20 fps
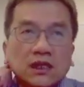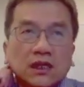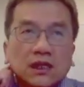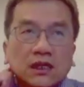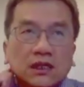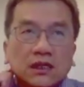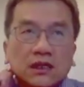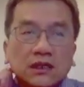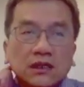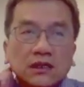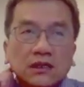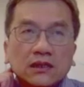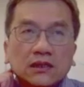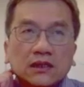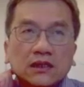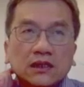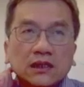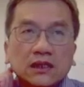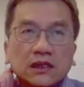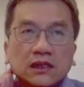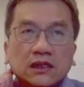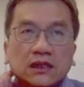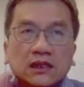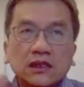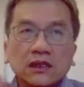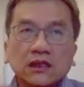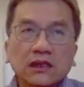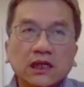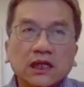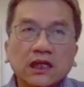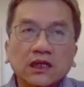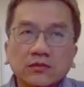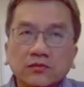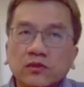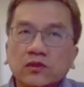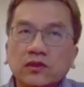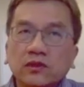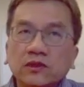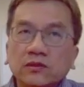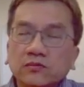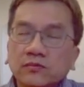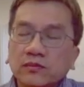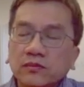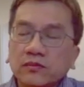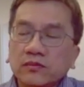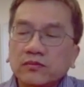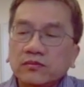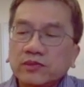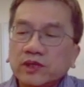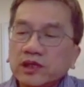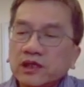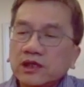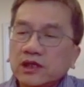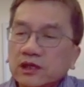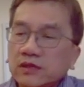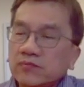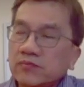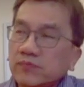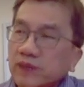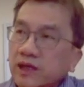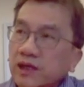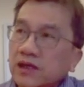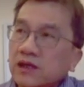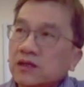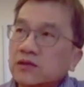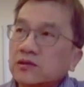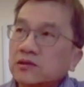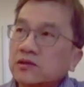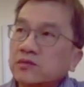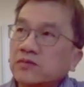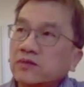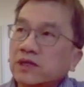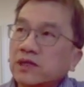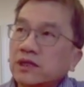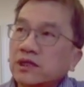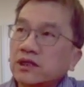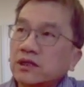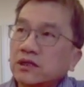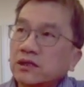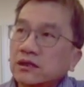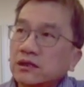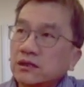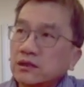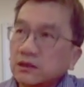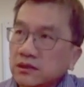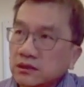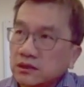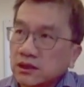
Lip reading: a handbook being compiled by a